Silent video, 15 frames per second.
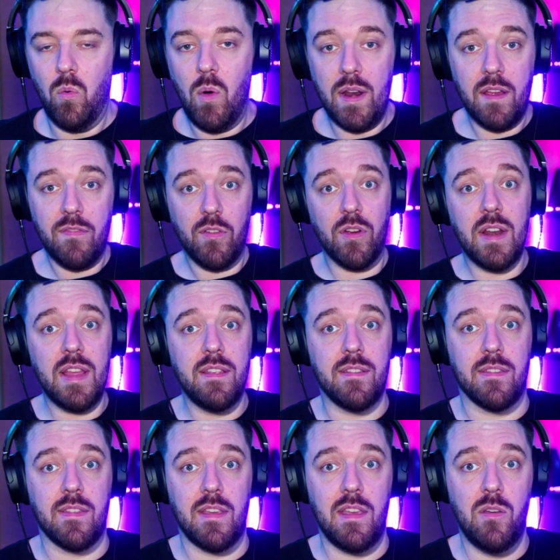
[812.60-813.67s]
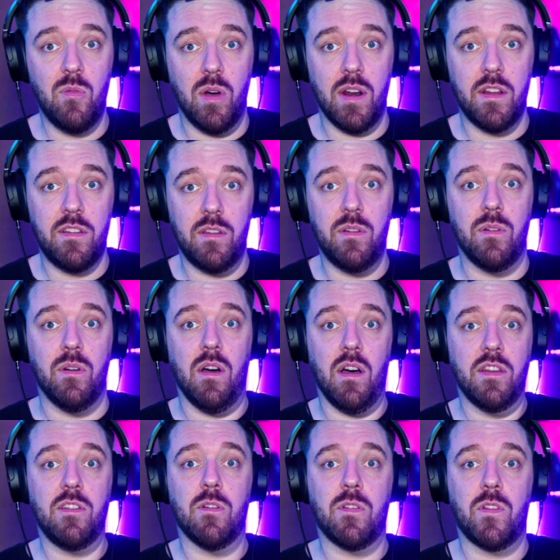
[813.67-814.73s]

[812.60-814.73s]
whatever it is that you want to do on your